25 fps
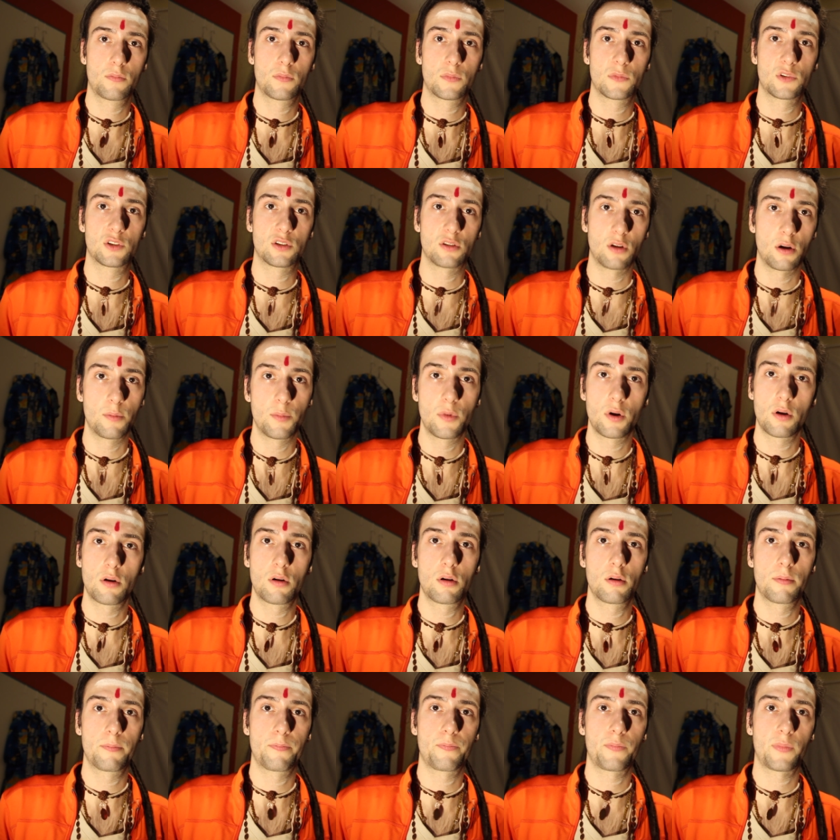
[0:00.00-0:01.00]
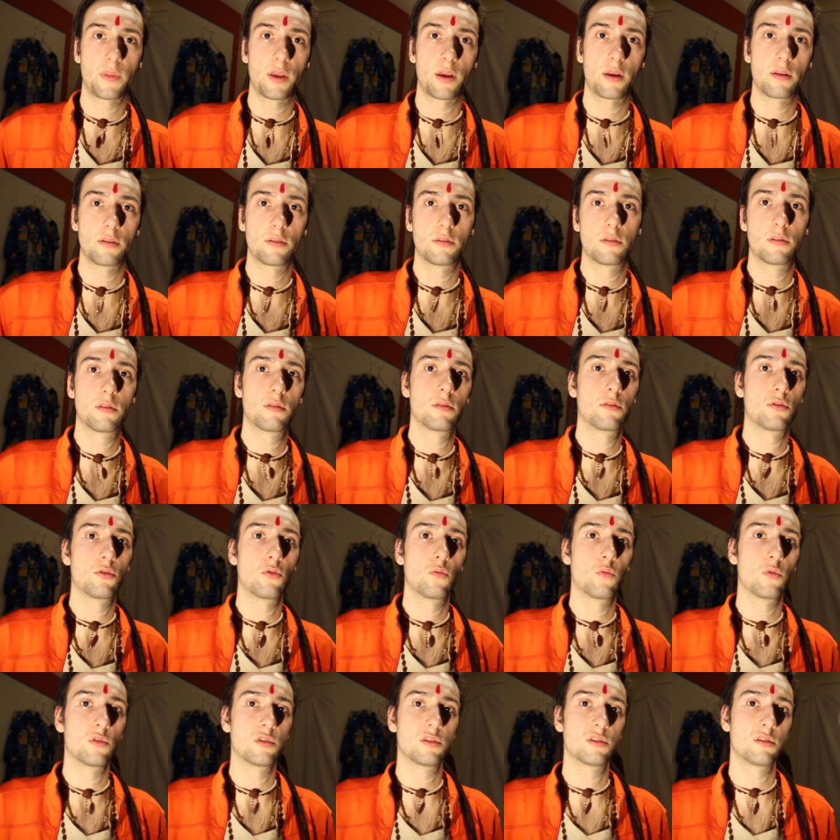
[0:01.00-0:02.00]
stomach, and you
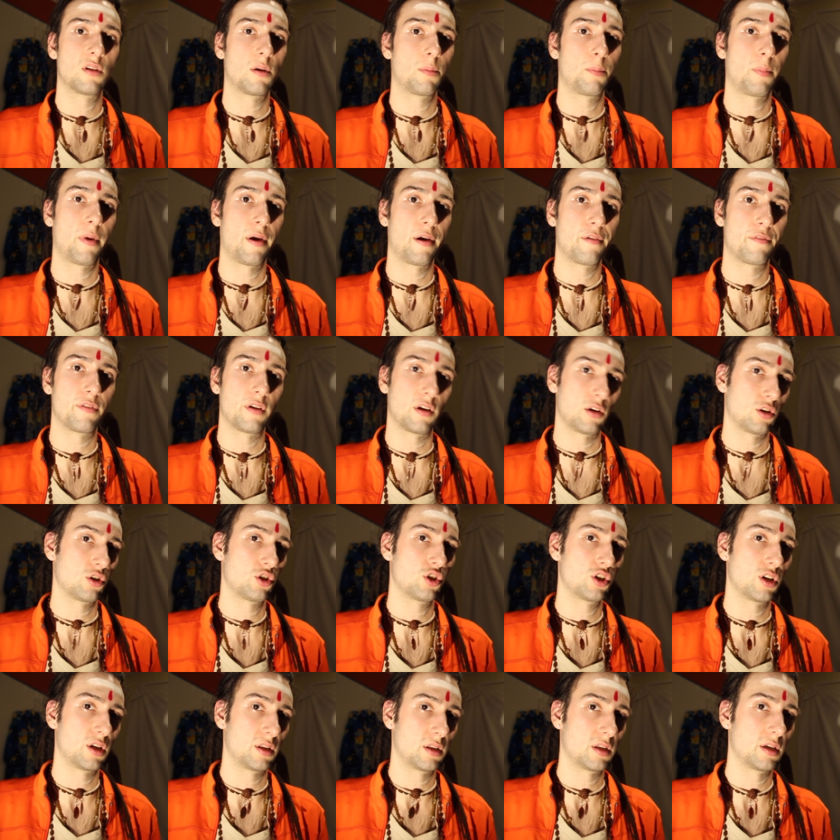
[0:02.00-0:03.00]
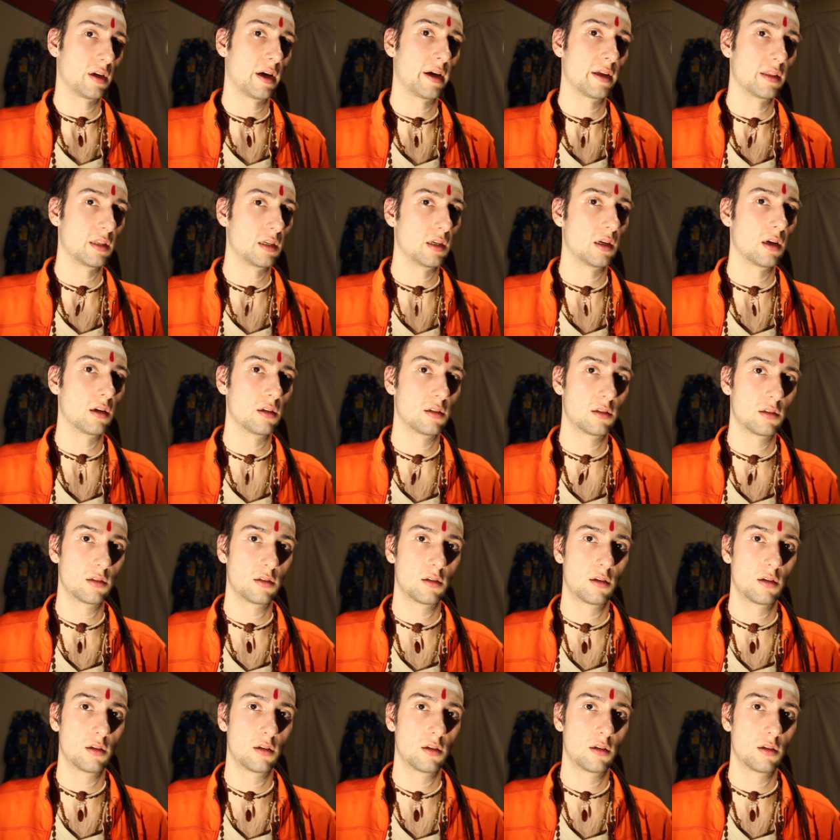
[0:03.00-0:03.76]
will stop having shitty ideas.